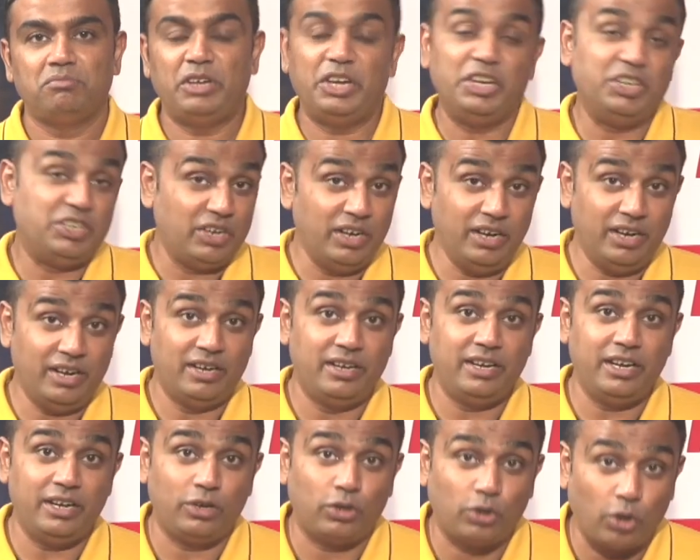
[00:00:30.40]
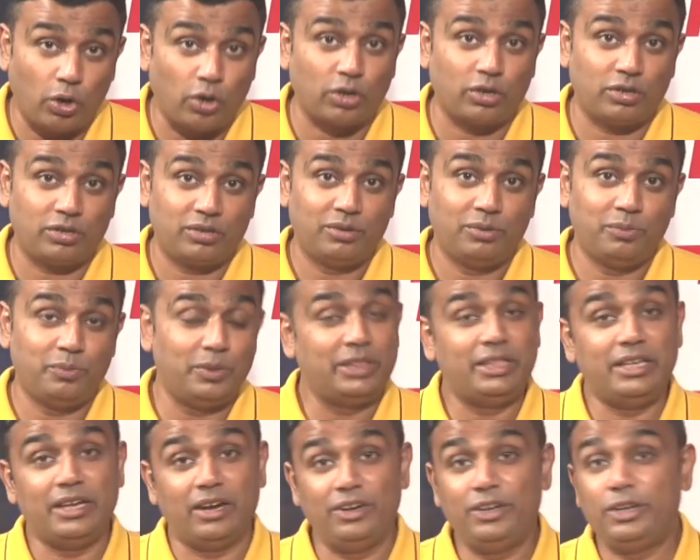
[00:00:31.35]
He did indeed talk
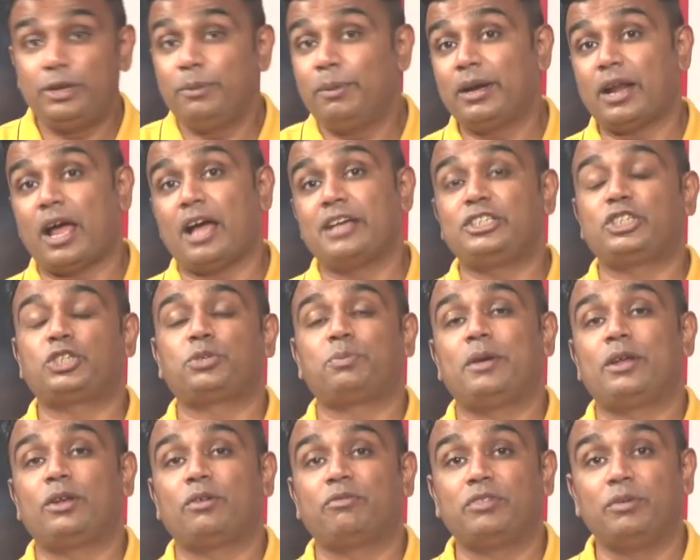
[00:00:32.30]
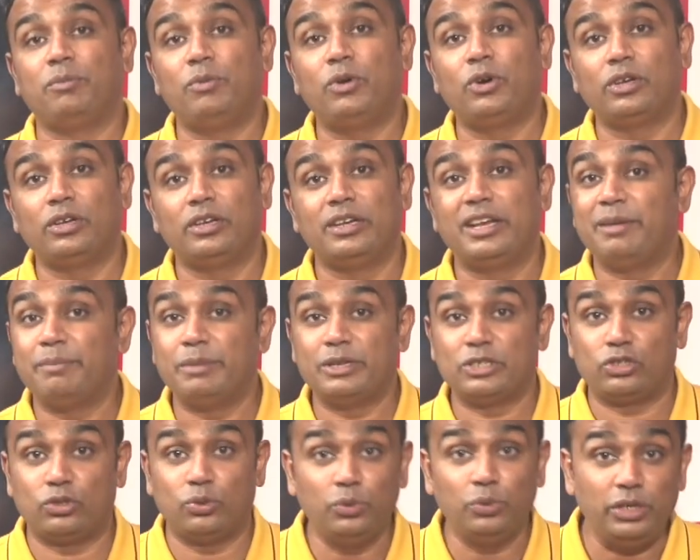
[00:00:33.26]
with the ultimate Iceman of them all in
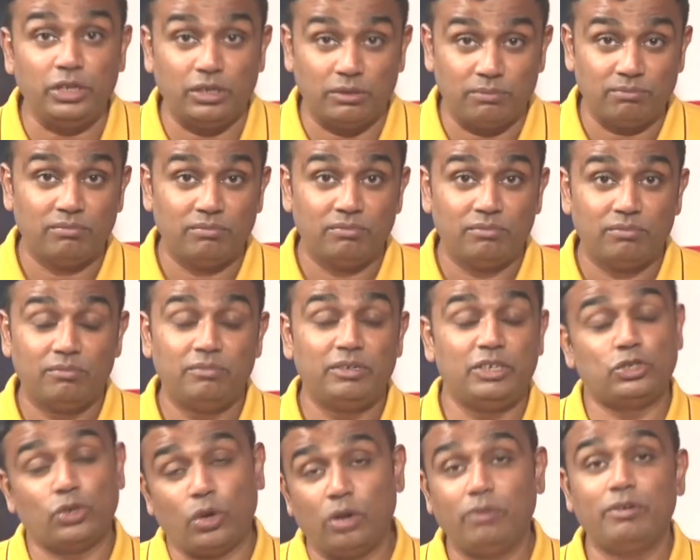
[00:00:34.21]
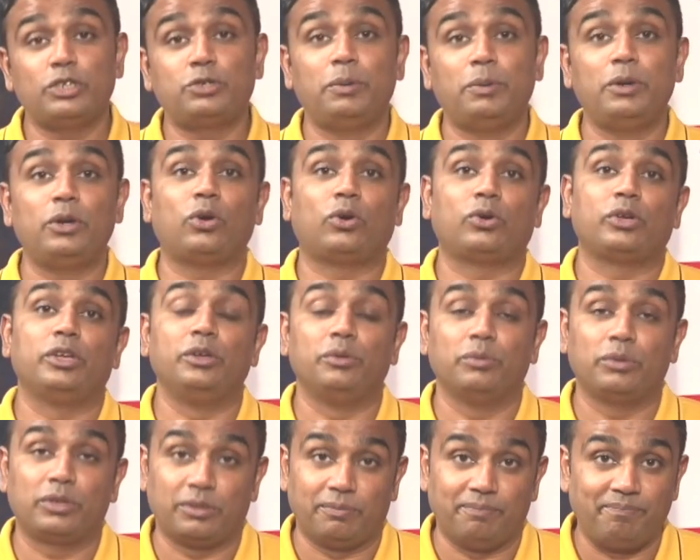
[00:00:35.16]
MS Dhoni. He's always been
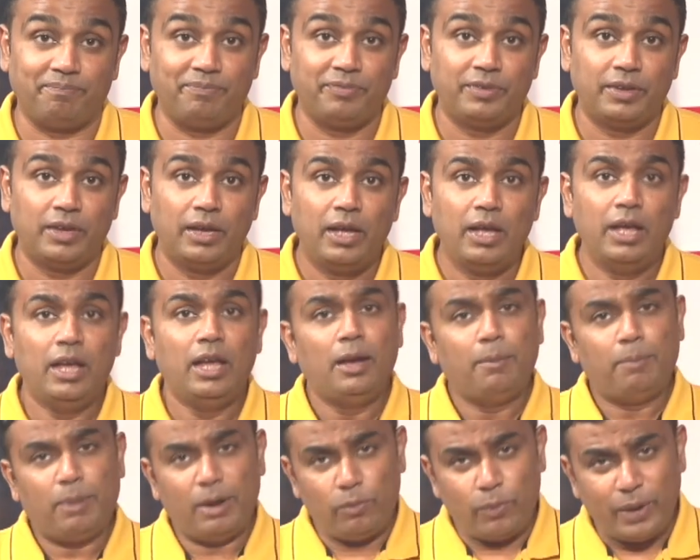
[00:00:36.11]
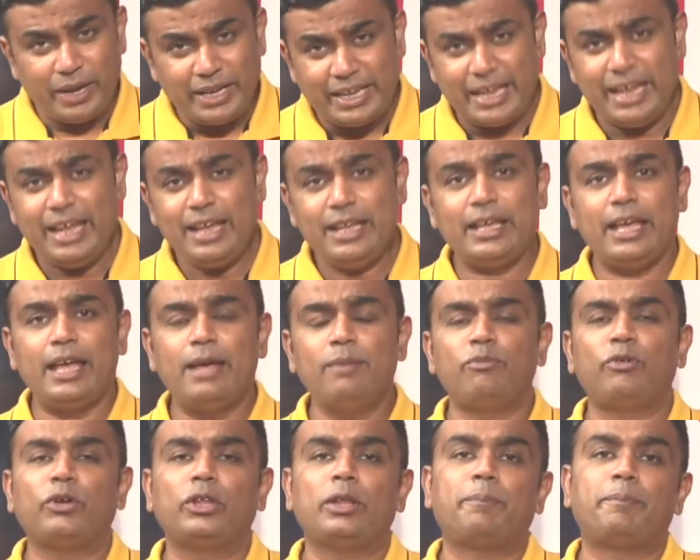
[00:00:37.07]
talking with him. But when he
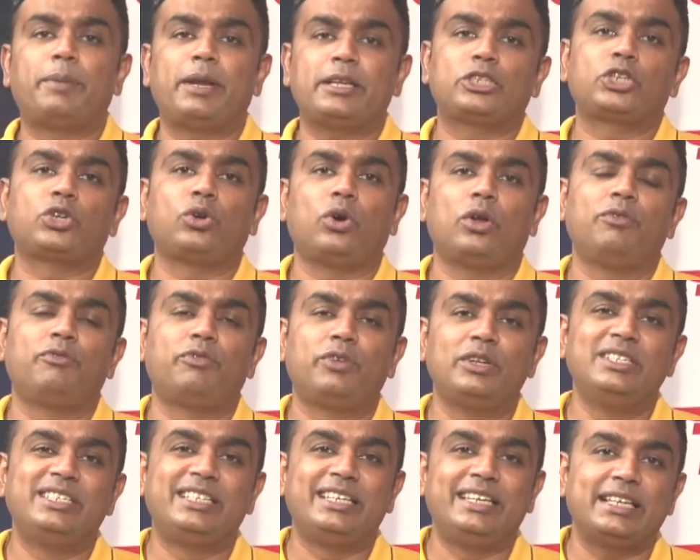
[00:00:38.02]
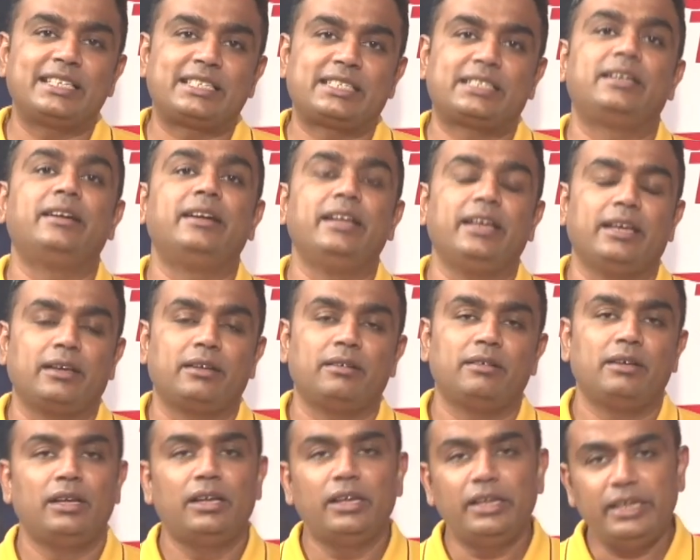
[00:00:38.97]
came for the press conference yesterday,
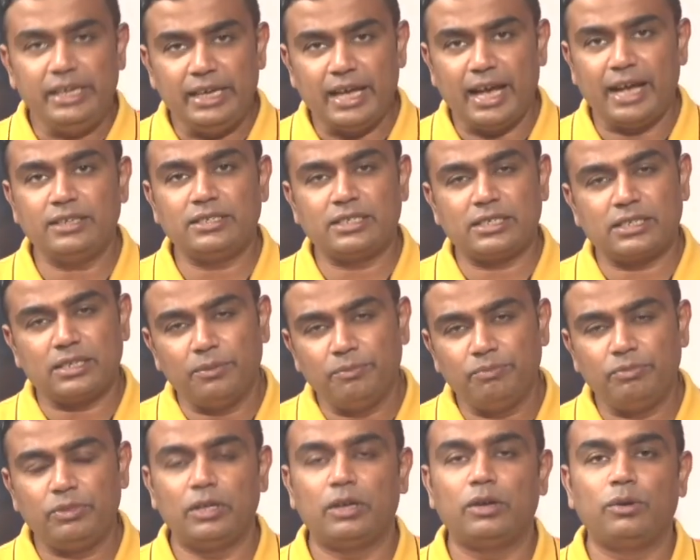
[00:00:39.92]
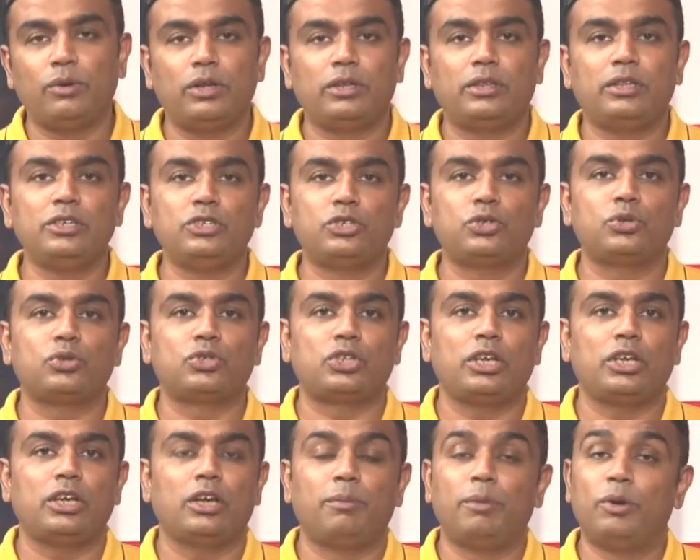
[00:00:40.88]
he had some things to
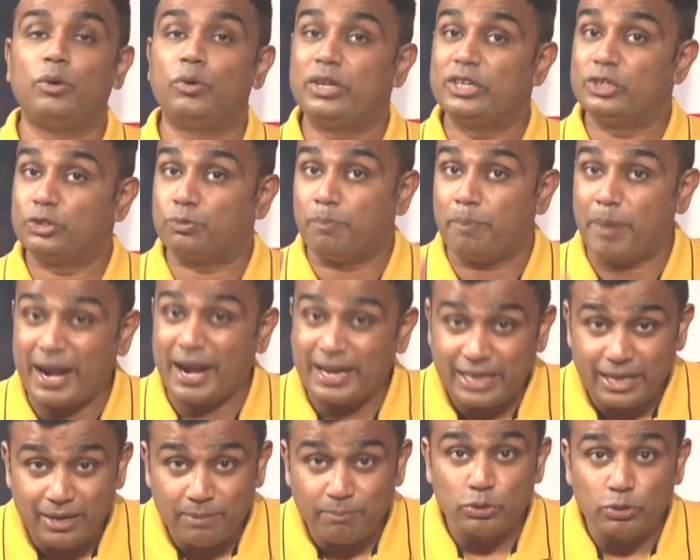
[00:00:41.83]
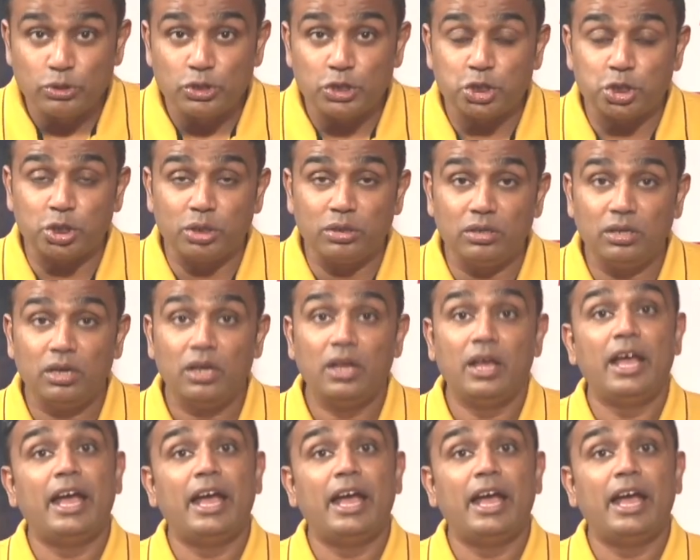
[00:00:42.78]
say about his batting position,